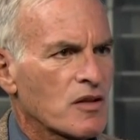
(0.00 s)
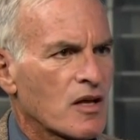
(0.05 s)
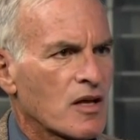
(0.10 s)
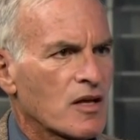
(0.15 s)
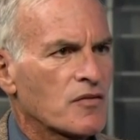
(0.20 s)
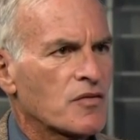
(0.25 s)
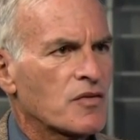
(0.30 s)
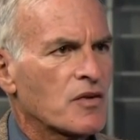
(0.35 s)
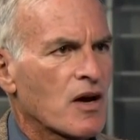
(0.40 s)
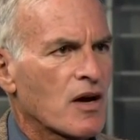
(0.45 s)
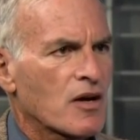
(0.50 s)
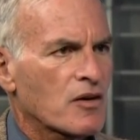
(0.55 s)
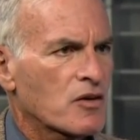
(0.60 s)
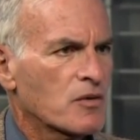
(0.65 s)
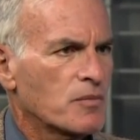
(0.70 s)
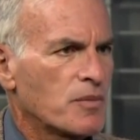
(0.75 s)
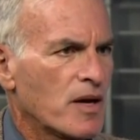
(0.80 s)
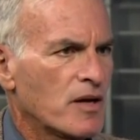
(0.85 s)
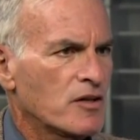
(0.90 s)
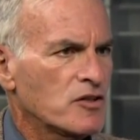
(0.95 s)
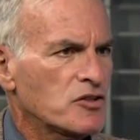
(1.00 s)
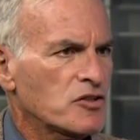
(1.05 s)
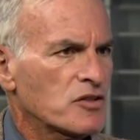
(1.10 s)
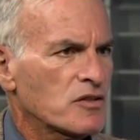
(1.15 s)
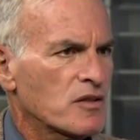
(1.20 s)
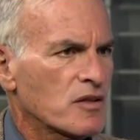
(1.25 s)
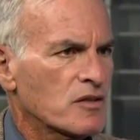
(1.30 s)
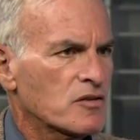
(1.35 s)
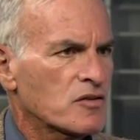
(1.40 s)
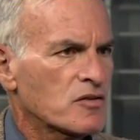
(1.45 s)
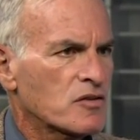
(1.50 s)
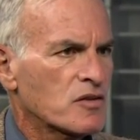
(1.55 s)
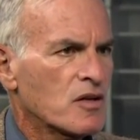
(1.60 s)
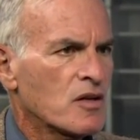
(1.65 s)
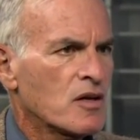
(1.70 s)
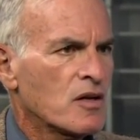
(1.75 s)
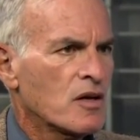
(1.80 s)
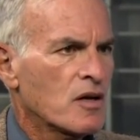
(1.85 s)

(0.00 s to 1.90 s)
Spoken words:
life, your occupation that's